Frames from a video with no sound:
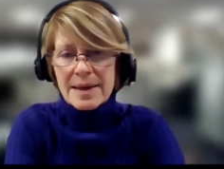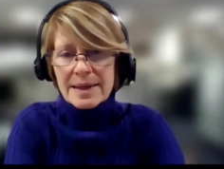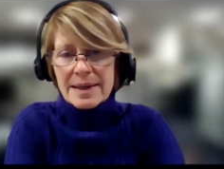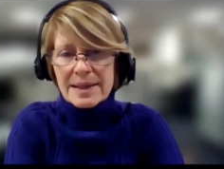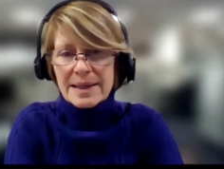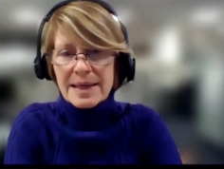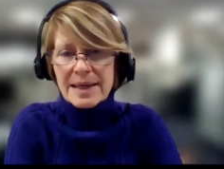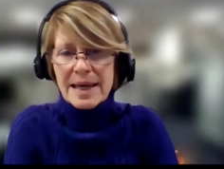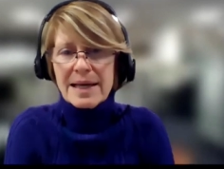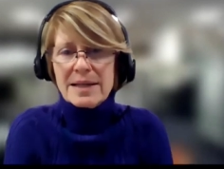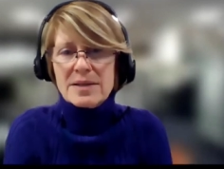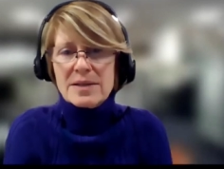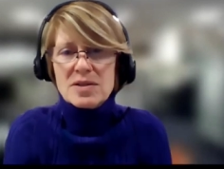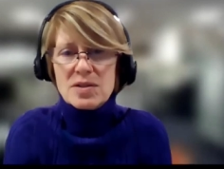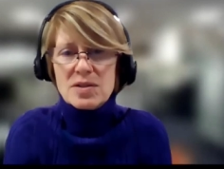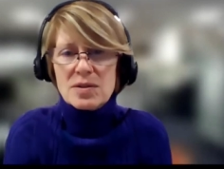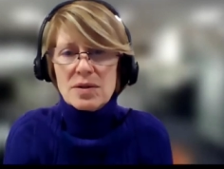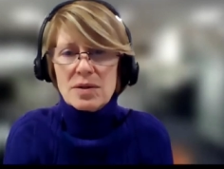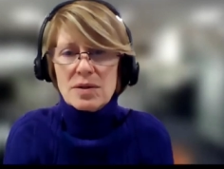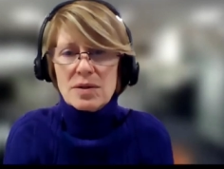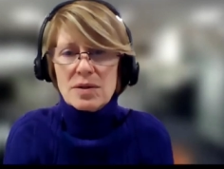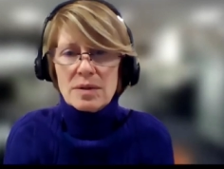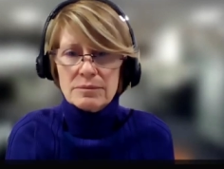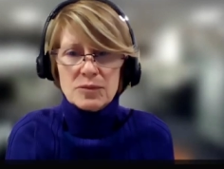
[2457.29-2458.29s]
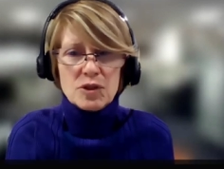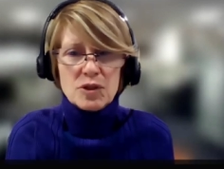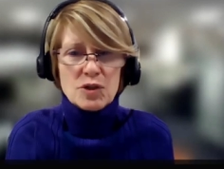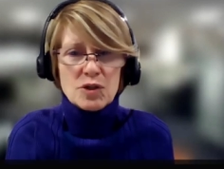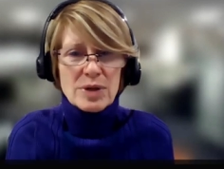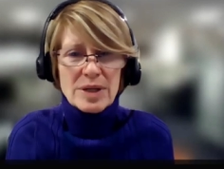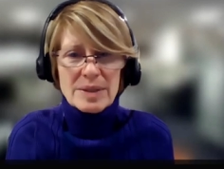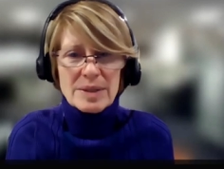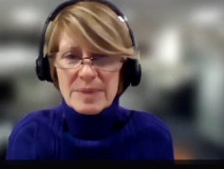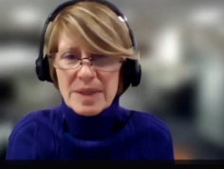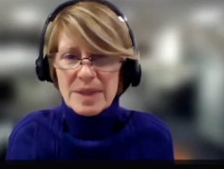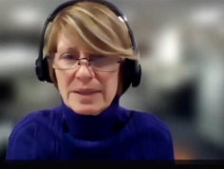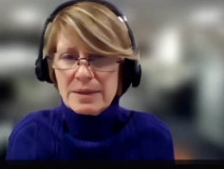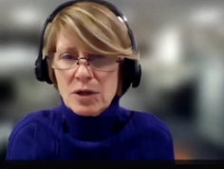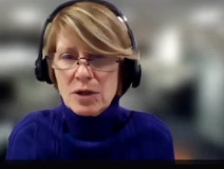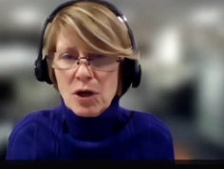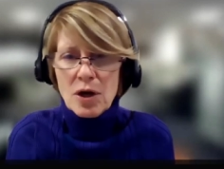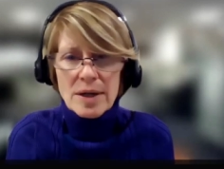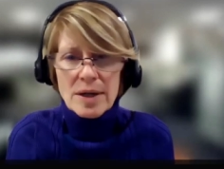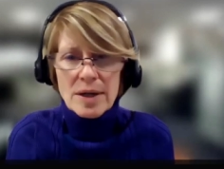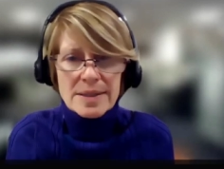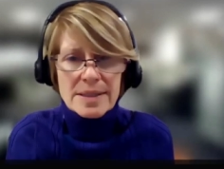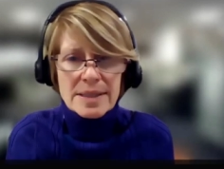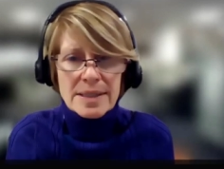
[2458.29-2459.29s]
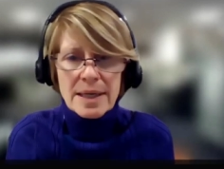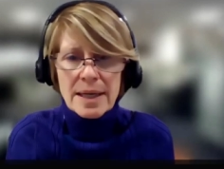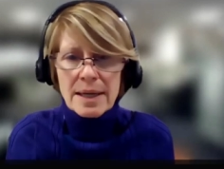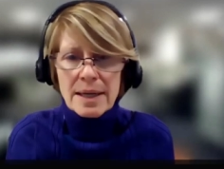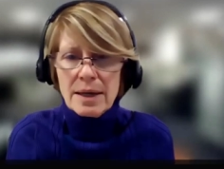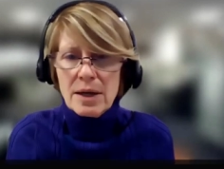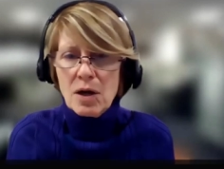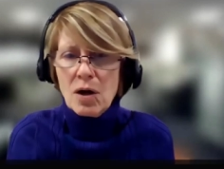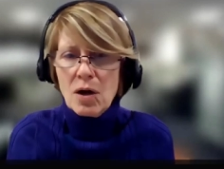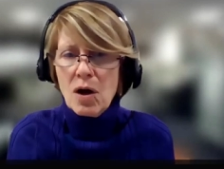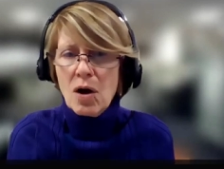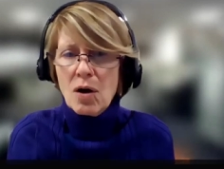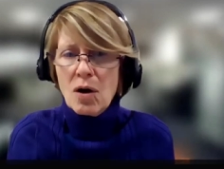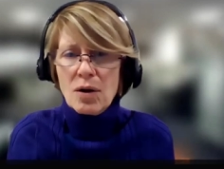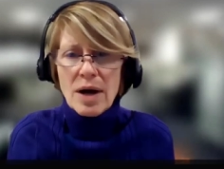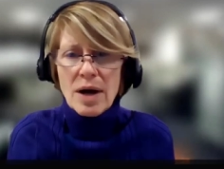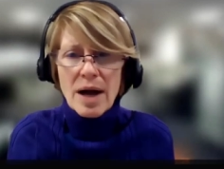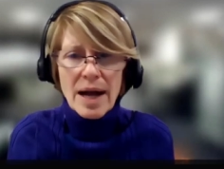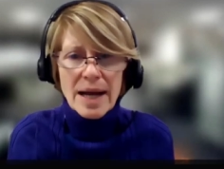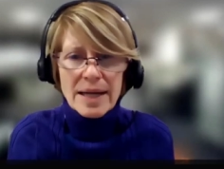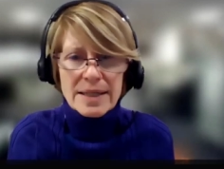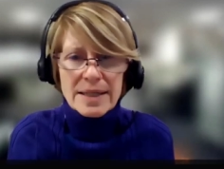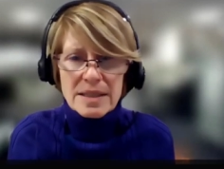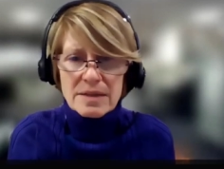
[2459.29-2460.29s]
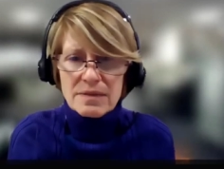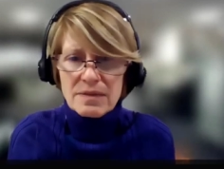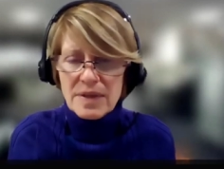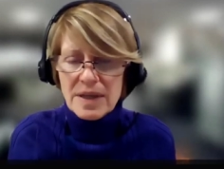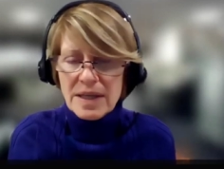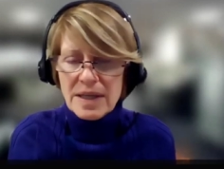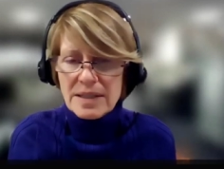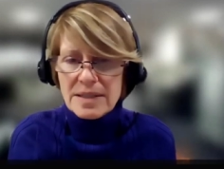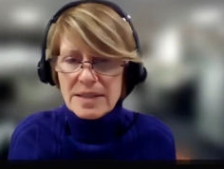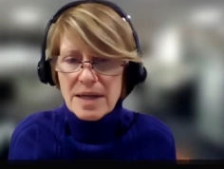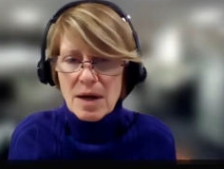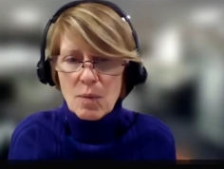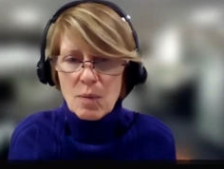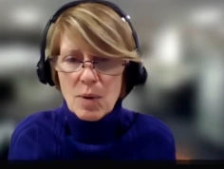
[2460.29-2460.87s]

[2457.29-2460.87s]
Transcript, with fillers: Yeah. Cancer treatment, nausea, all kinds of things, not